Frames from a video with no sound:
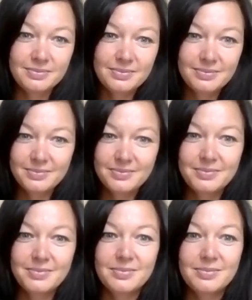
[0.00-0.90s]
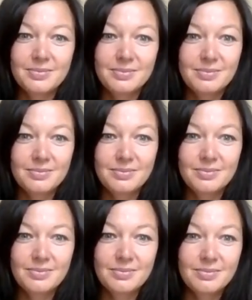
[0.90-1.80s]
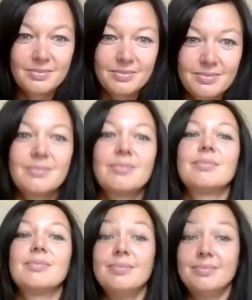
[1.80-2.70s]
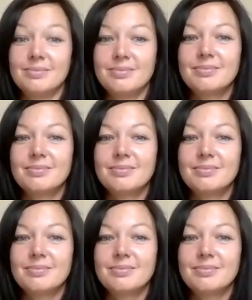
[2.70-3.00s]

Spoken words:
[no speech]